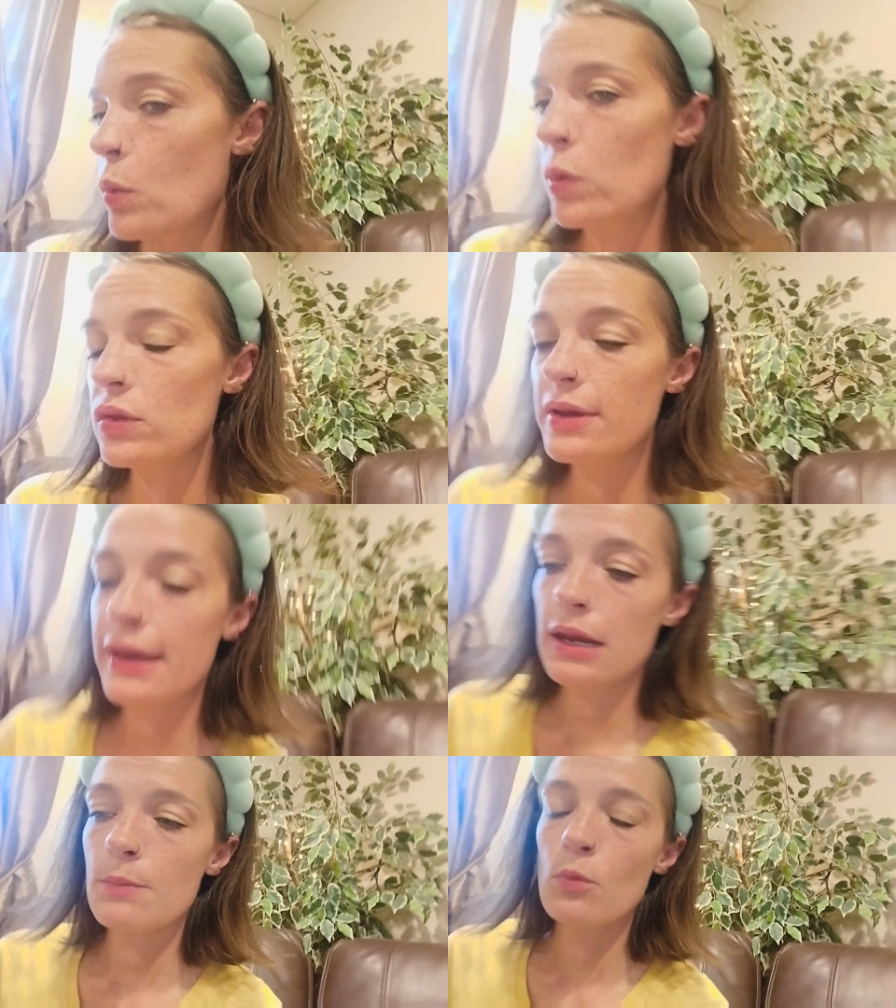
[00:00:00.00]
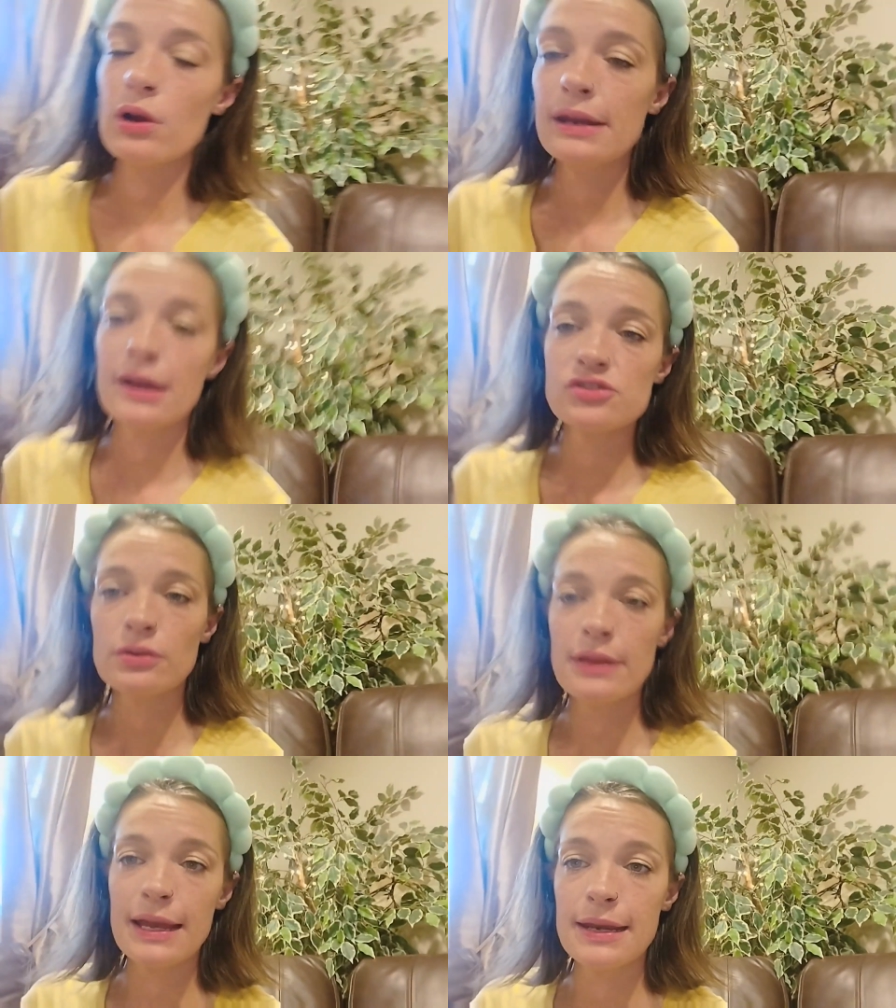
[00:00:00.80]
we'll look at it more in
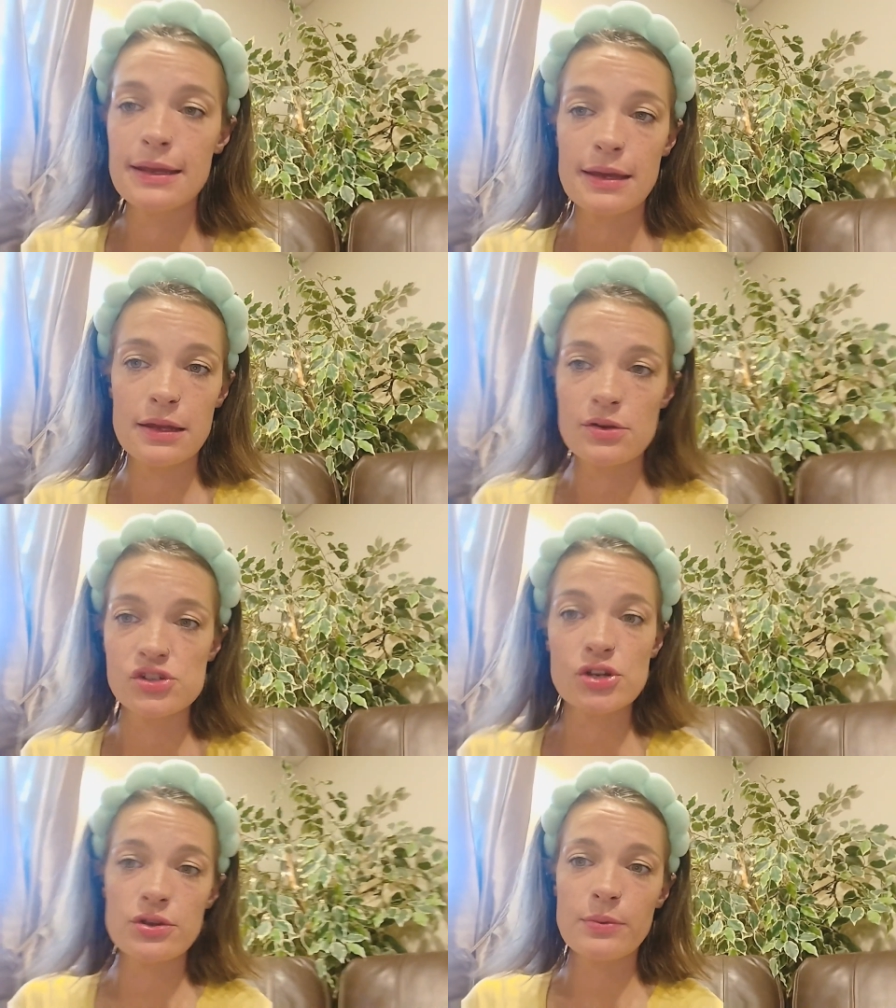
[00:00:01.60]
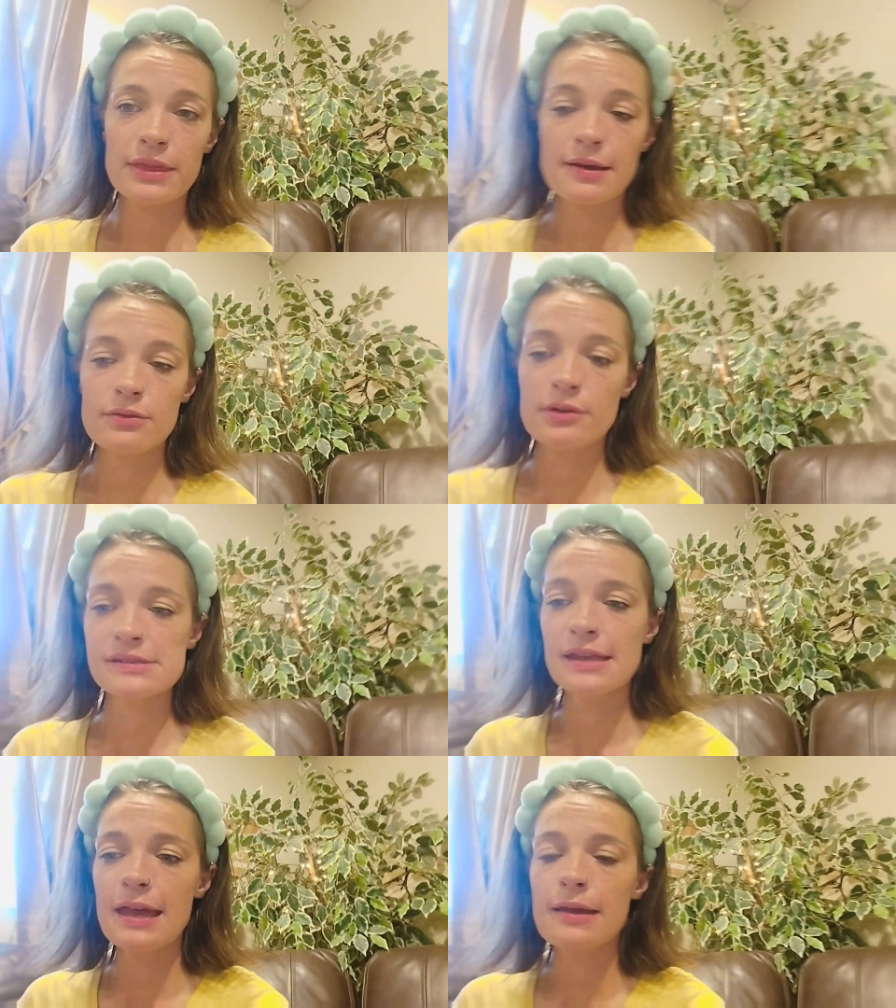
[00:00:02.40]
natural lighting, and I'll show you what that
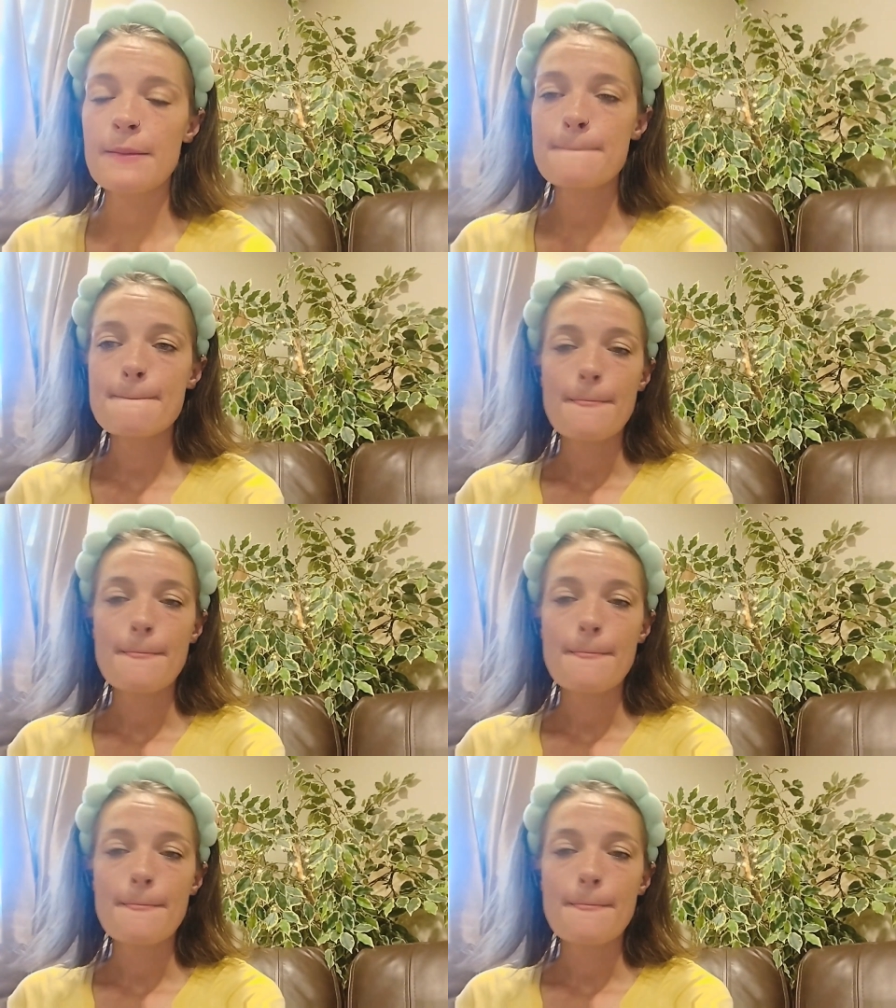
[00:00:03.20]
looks like.